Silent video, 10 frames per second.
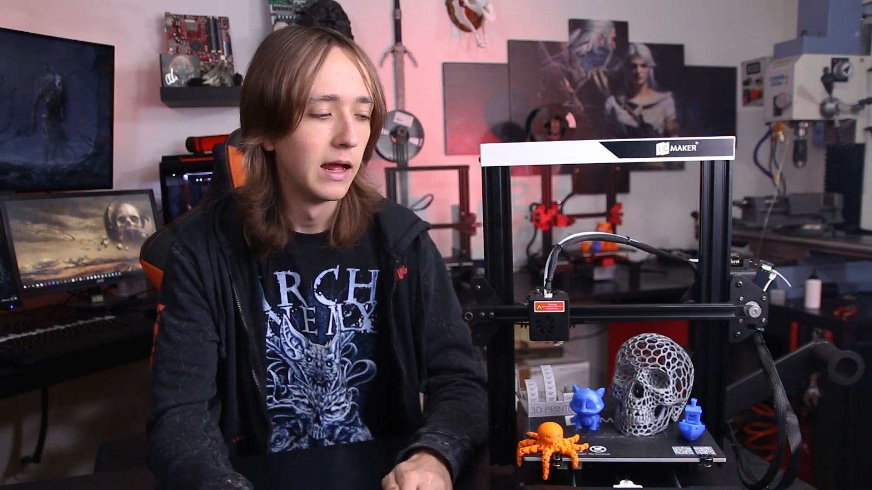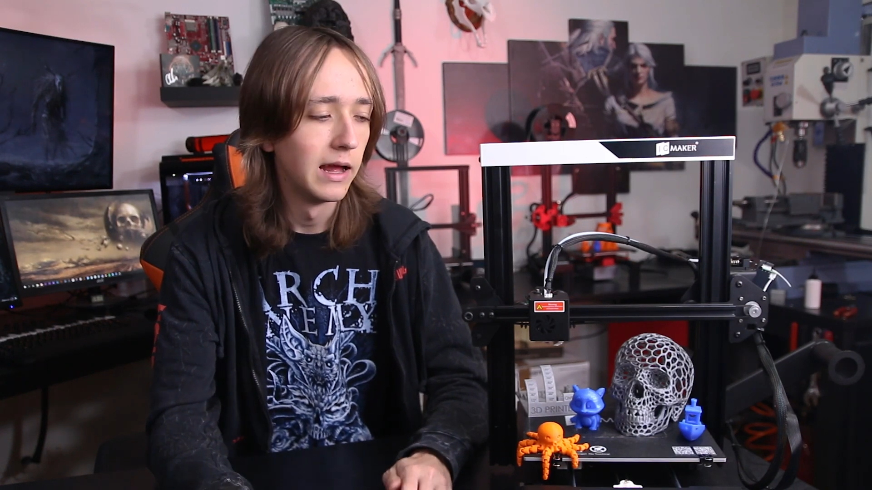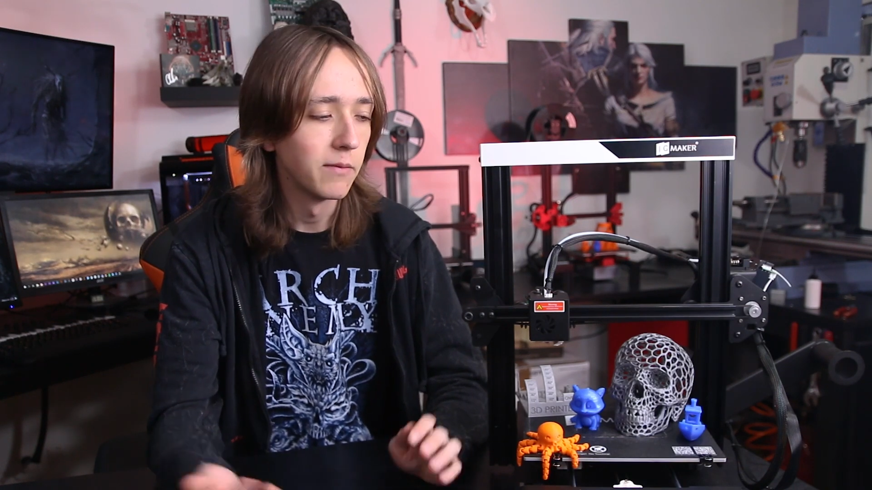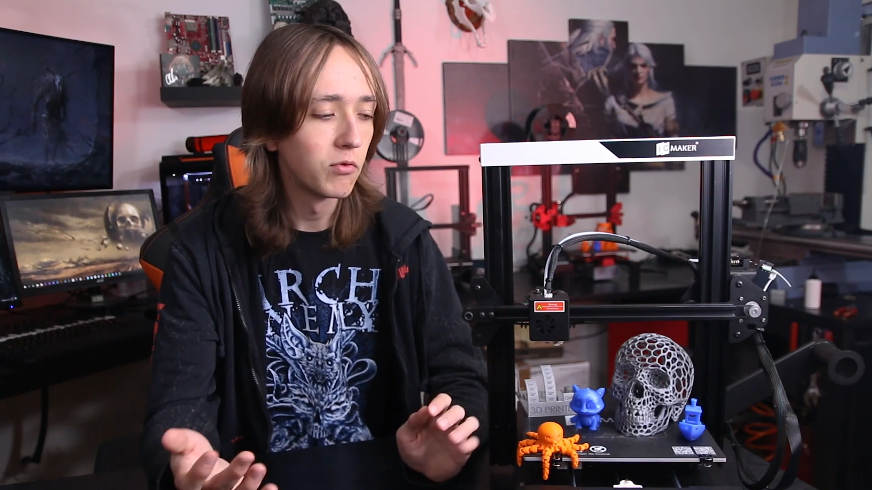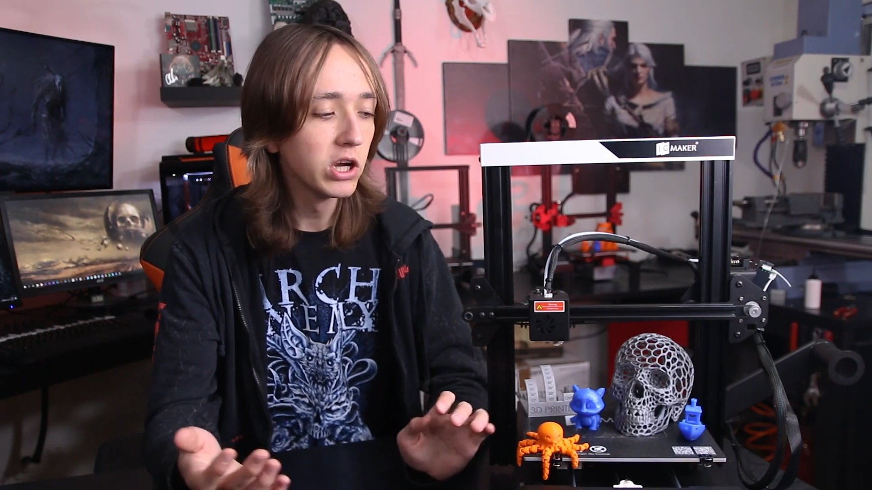
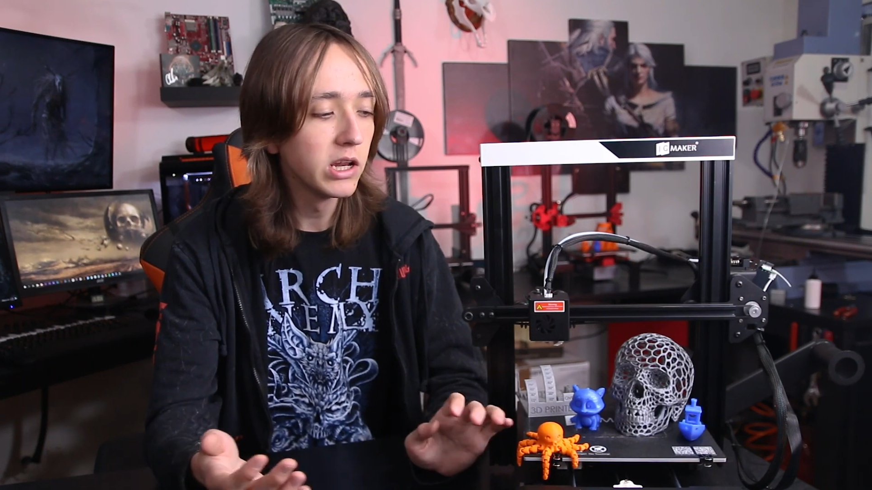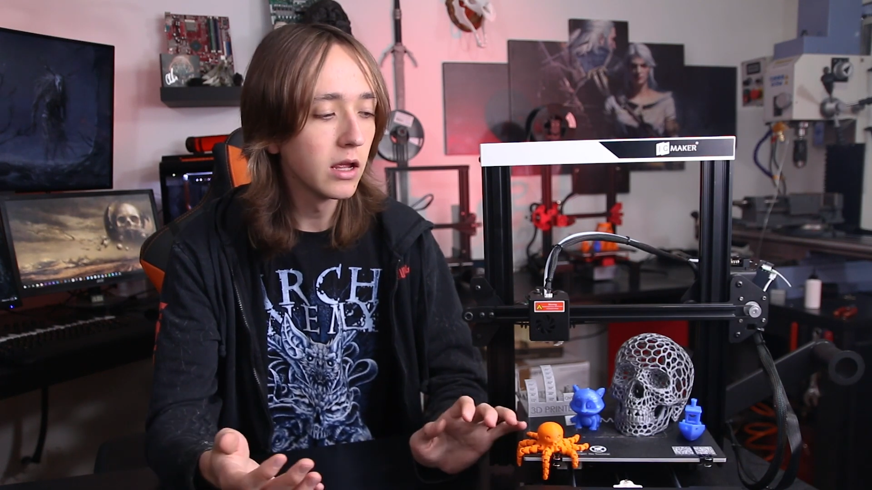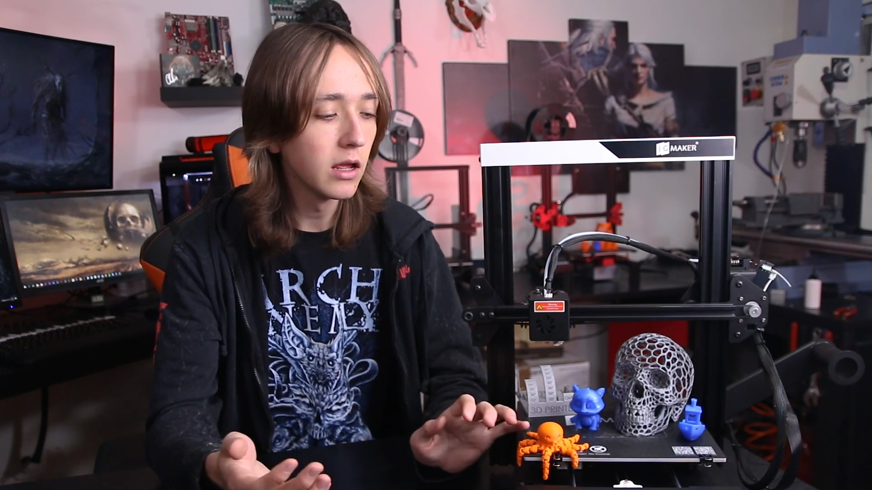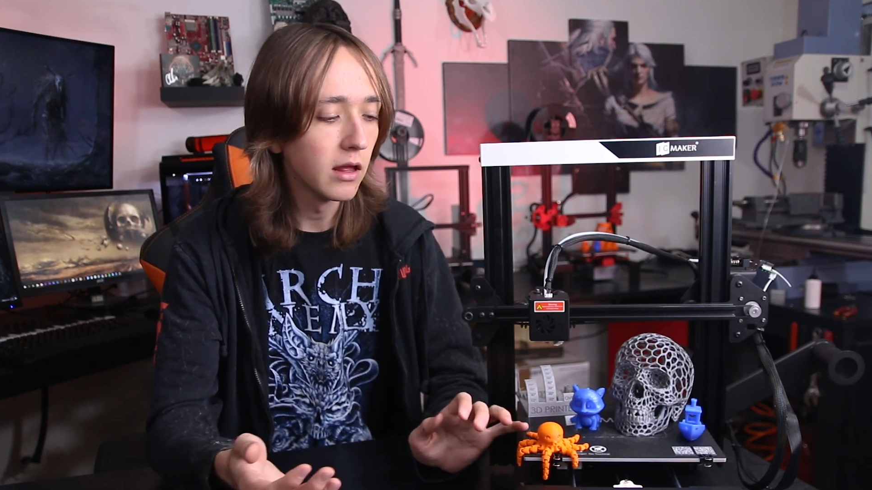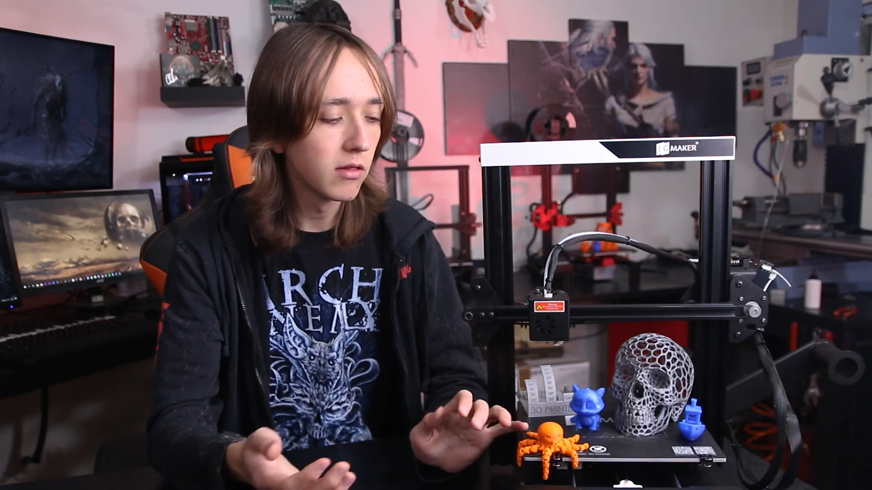And
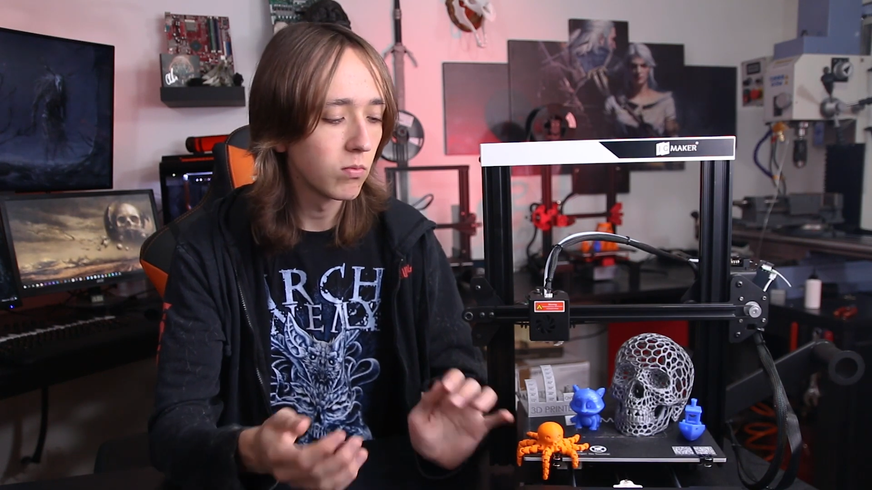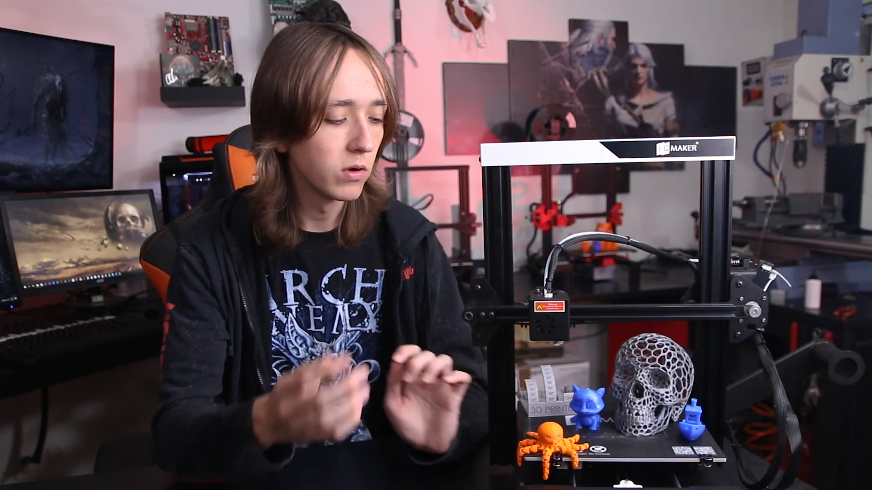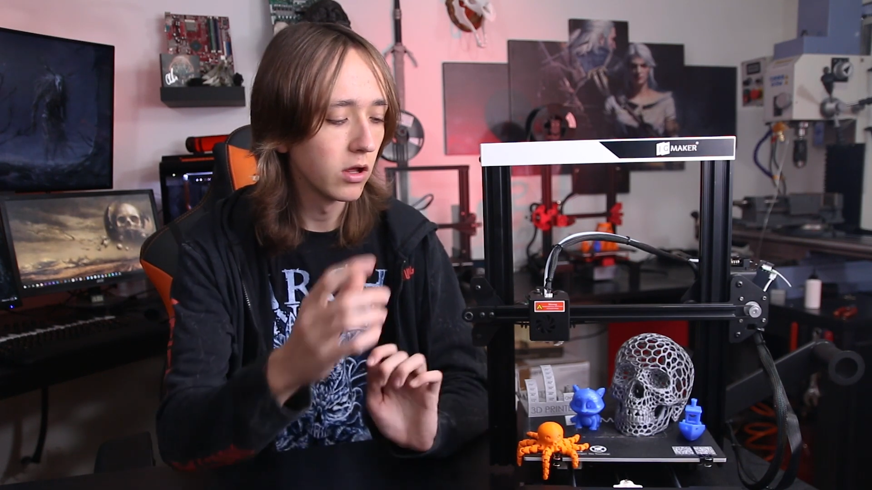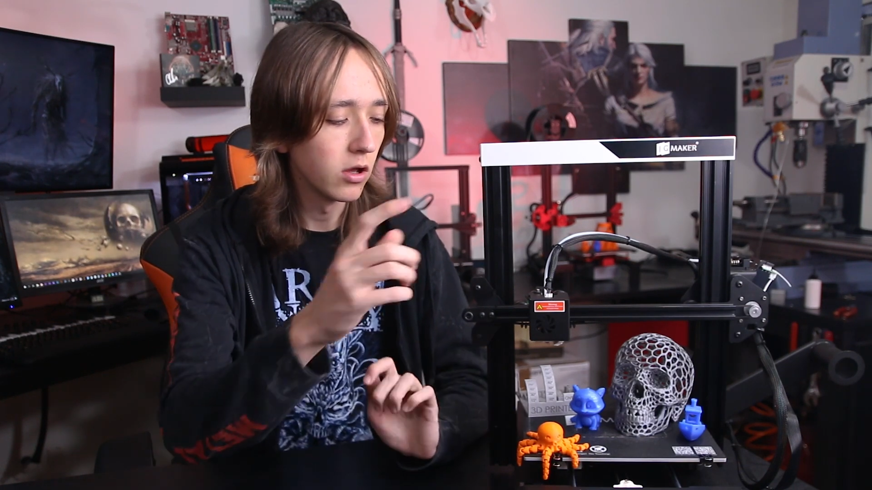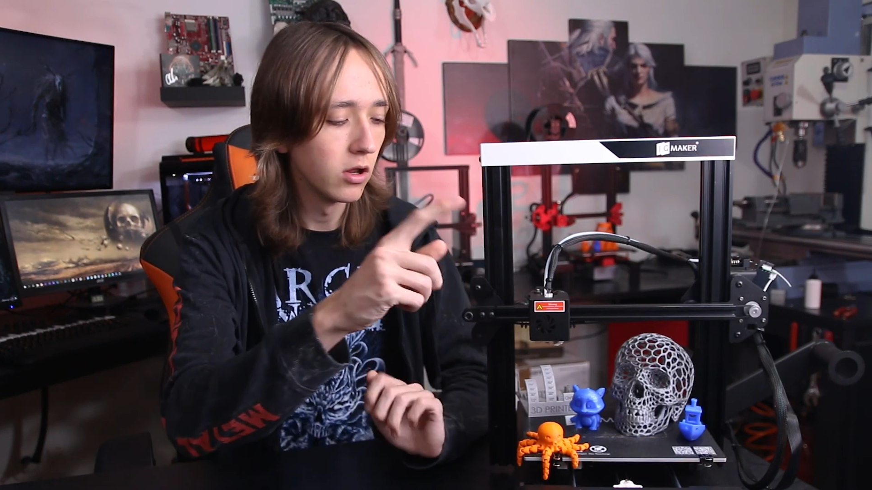printing is what you're